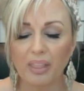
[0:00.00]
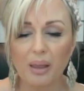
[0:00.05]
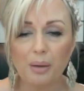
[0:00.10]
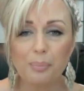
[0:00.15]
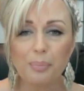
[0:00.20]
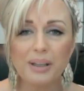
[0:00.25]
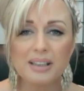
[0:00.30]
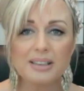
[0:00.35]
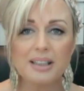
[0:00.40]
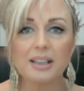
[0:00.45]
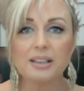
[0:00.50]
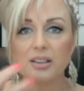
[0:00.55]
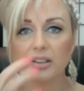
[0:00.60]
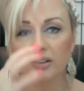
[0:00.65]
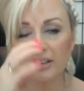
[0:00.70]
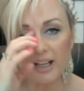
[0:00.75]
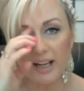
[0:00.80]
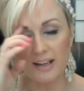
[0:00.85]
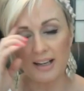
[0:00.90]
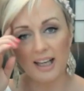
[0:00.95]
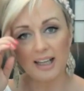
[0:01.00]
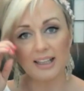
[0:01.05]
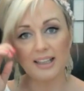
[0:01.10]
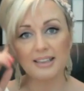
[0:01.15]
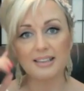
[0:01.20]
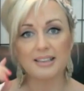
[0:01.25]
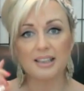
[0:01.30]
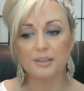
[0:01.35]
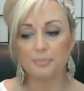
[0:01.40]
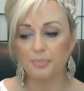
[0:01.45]
but I don't care. Like I
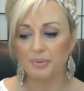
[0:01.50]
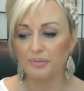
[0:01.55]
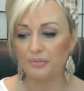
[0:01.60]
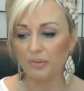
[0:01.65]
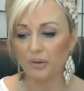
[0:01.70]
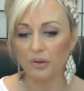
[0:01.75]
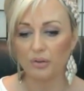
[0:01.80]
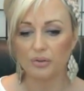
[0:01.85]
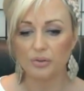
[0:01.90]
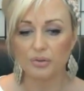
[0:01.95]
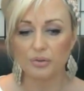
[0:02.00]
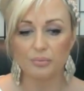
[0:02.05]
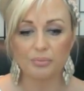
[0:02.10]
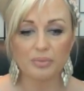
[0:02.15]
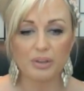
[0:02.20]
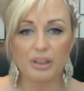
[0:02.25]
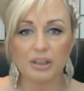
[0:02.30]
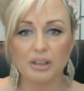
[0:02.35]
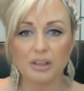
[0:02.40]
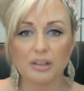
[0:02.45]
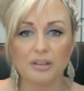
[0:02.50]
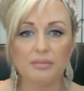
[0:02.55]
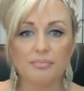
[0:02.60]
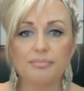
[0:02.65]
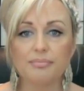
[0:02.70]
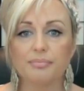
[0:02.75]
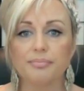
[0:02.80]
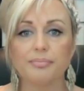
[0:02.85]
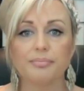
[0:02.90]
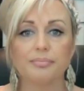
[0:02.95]
said before, to me,
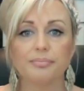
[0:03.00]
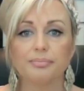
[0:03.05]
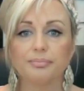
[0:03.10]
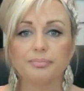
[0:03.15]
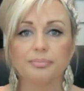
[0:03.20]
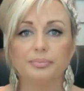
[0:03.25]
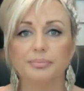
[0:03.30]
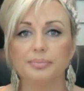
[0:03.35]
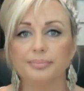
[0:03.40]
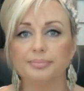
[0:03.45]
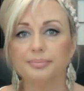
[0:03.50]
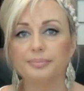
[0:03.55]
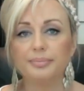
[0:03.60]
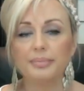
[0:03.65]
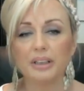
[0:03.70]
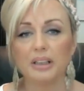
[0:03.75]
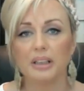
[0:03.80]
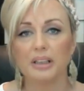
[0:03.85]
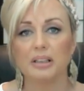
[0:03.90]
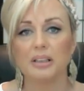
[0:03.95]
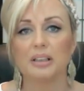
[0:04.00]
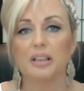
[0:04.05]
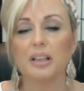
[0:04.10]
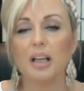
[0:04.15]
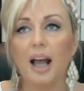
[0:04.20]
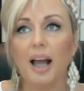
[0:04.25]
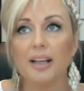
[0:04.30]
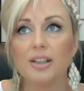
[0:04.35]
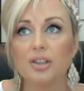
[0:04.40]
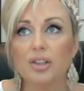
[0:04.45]
it,
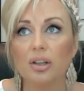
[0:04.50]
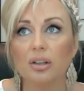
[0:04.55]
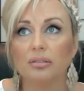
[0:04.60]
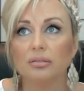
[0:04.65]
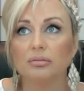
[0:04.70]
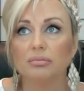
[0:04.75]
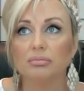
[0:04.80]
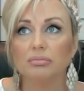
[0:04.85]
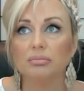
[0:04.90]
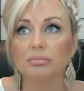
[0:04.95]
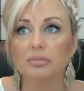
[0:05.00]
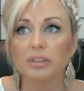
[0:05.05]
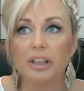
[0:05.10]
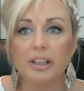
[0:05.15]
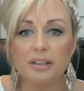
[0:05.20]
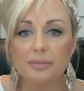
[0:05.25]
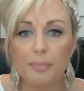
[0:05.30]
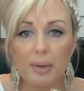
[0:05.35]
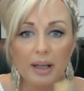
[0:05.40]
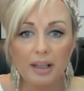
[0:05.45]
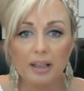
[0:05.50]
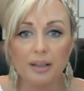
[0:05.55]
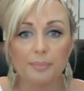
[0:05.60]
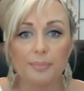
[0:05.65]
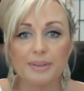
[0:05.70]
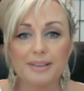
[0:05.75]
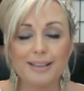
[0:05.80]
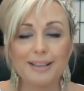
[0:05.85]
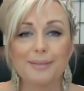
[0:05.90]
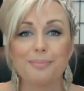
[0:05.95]
I don't eat my
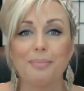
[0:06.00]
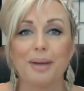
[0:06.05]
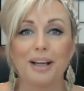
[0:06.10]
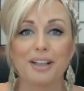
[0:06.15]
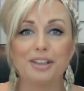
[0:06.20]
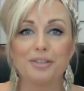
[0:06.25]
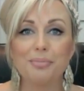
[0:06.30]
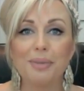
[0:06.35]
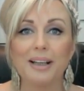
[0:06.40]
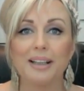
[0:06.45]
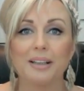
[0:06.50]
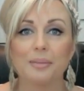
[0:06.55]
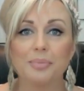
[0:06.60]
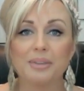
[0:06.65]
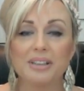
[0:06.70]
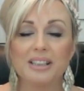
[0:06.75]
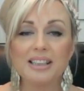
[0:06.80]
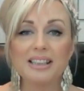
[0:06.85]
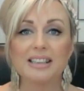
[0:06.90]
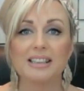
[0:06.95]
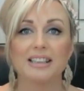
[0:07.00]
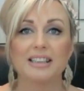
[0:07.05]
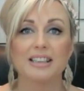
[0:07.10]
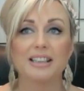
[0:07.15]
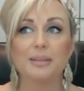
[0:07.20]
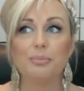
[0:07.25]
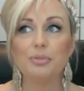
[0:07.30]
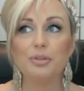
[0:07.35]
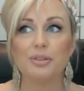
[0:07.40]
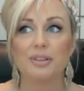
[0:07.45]
lipstick much. My lipsticks
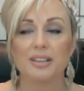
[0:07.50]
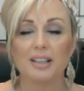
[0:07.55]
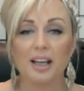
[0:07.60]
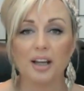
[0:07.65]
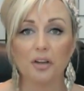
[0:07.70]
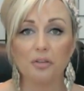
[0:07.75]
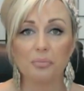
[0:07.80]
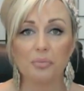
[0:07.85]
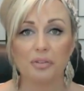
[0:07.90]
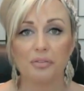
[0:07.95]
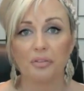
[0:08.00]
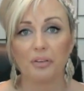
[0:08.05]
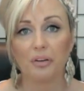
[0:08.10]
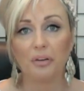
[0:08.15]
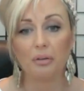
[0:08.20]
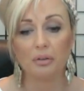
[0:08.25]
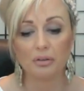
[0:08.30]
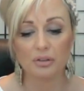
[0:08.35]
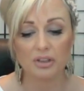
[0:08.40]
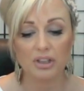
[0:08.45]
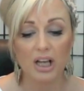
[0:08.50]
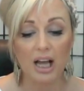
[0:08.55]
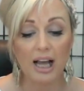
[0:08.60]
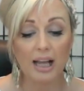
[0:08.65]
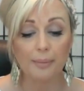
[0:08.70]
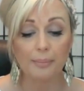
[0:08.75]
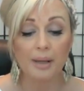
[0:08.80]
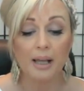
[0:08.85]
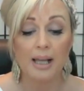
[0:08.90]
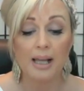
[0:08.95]
seem to stay on me for a long time.